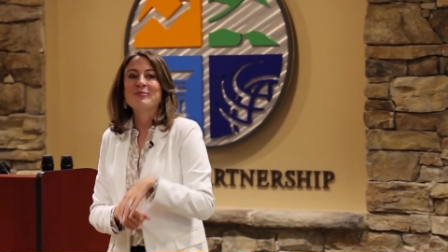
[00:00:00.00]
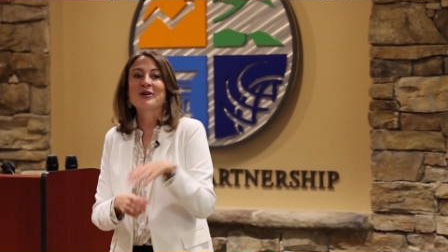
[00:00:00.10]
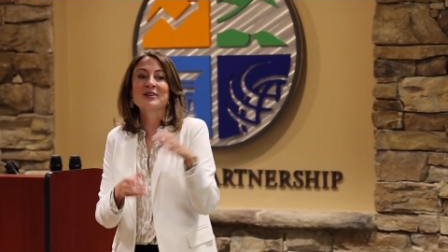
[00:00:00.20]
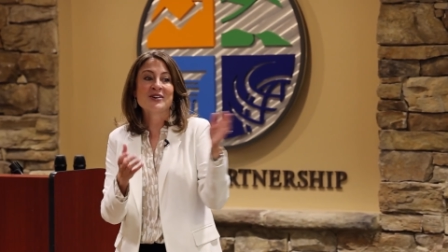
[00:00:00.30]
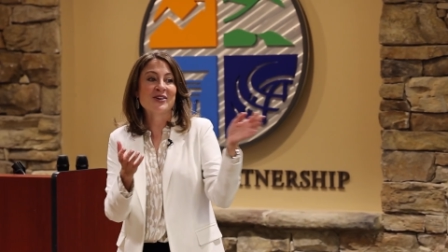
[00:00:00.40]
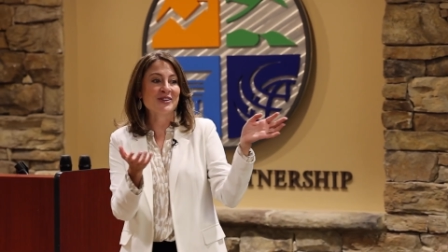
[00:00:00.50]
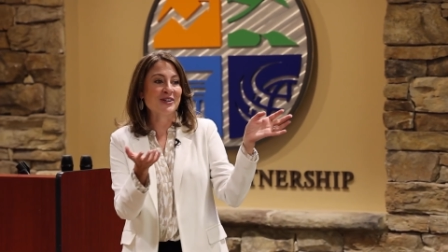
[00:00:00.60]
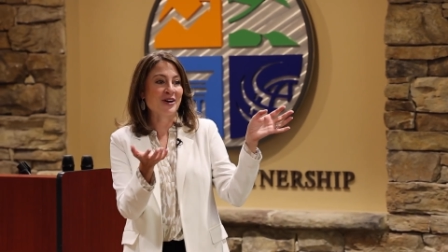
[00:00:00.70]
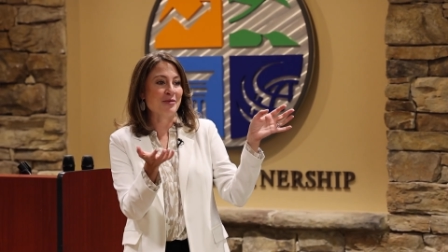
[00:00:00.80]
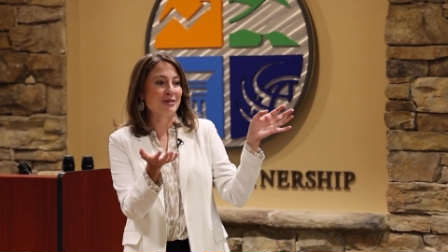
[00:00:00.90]
Because all the
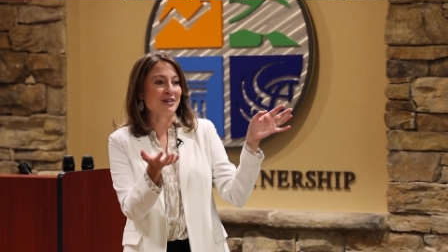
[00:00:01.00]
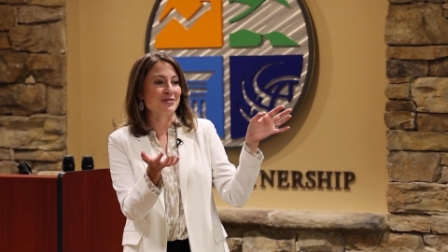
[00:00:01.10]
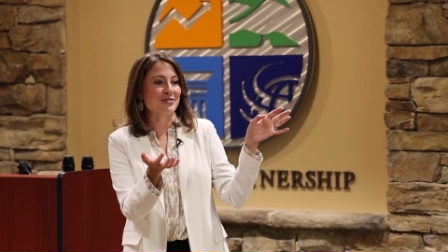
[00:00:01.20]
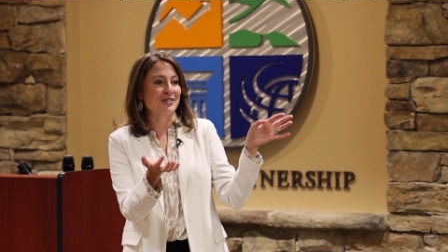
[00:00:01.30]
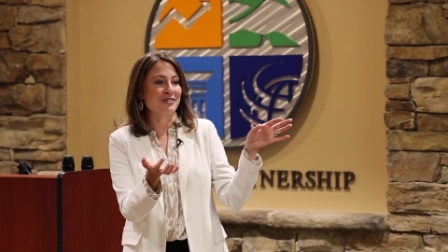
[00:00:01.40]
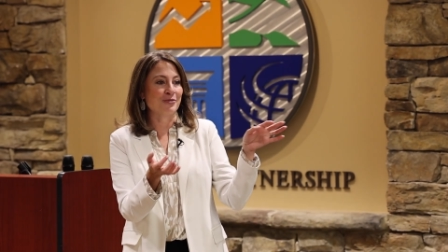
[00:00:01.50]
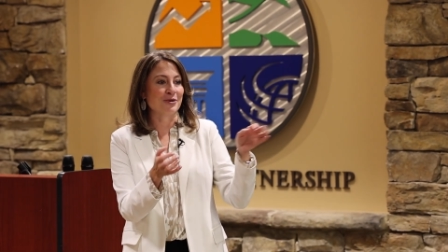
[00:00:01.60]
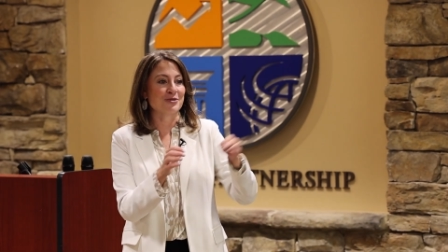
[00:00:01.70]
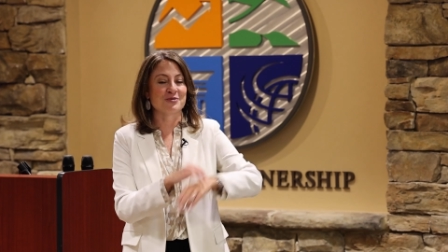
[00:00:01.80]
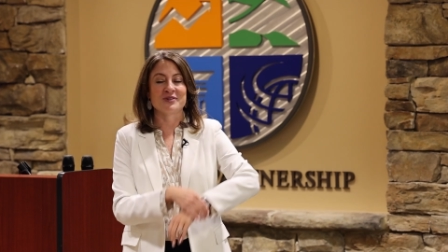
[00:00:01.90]
accommodators and the
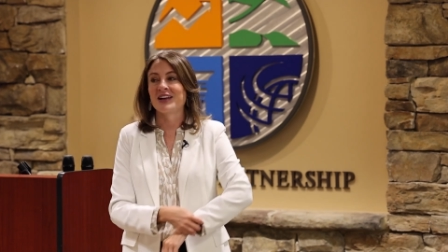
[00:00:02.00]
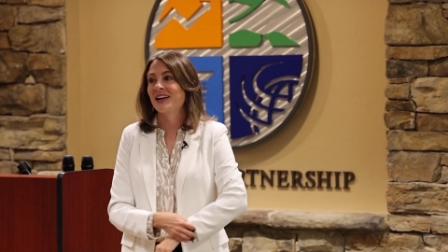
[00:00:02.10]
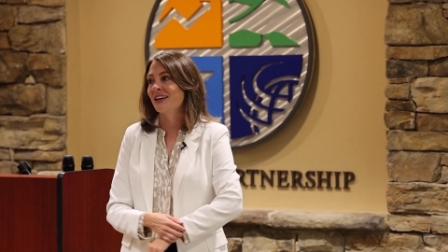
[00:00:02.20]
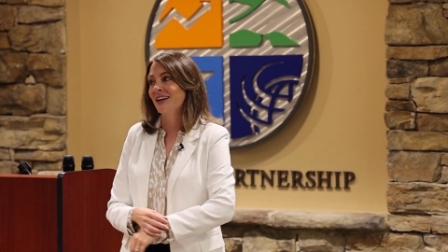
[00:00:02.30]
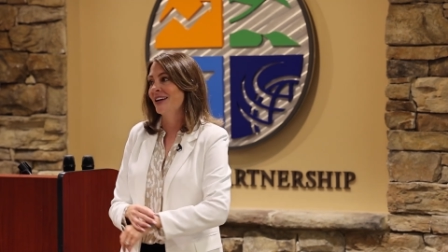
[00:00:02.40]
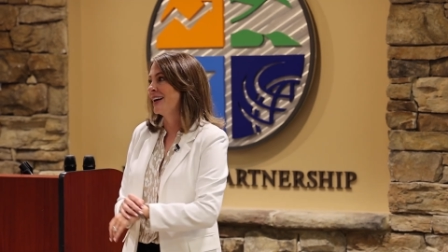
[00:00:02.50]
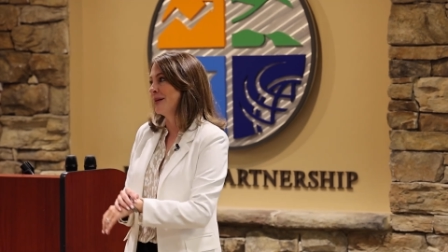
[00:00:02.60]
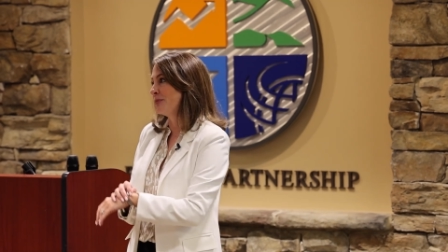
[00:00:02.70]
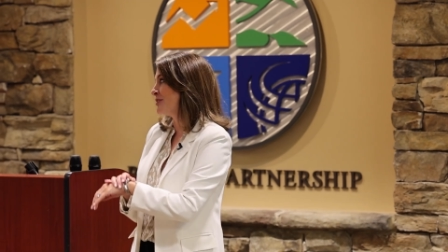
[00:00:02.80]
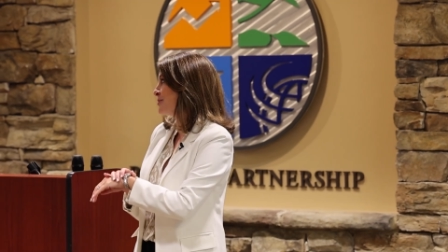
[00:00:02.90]
avoiders were like,
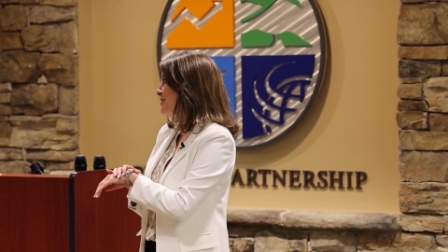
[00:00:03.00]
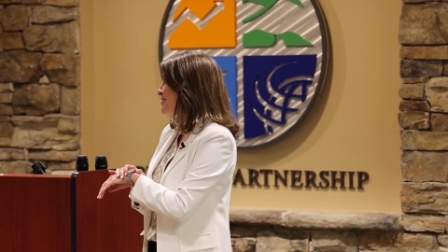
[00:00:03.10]
I'm not doing